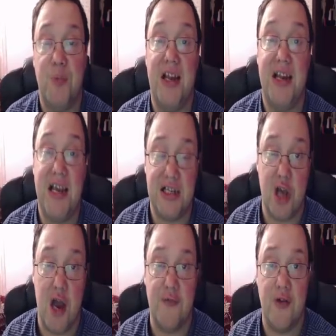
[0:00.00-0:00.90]
it is
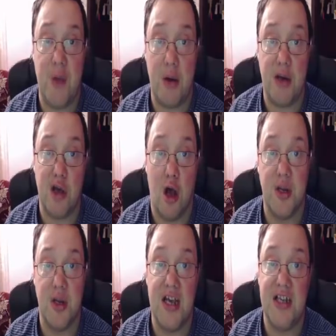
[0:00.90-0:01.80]
going for a very
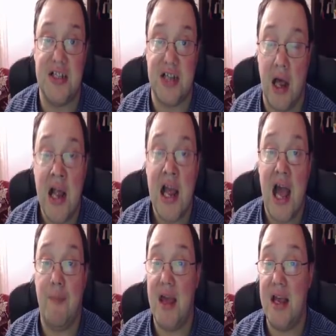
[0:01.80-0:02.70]
cold Easter,
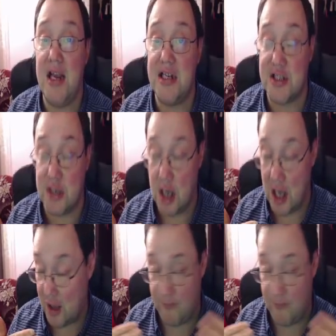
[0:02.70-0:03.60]
and there is,
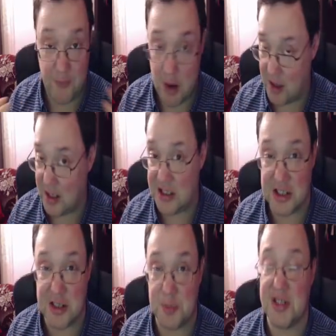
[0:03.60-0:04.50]
at uh, the very least,
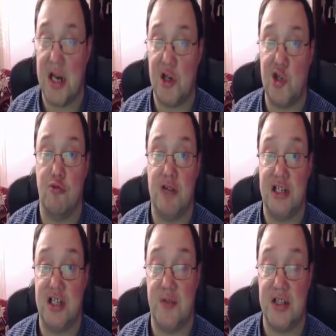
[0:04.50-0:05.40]
a substantial
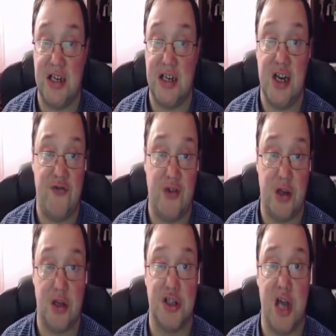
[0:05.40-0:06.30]
risk of a
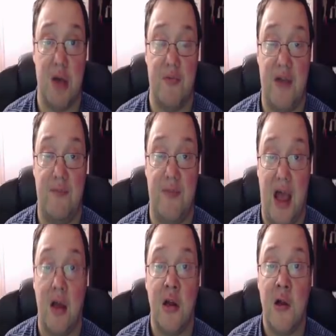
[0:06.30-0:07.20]
significant snow event there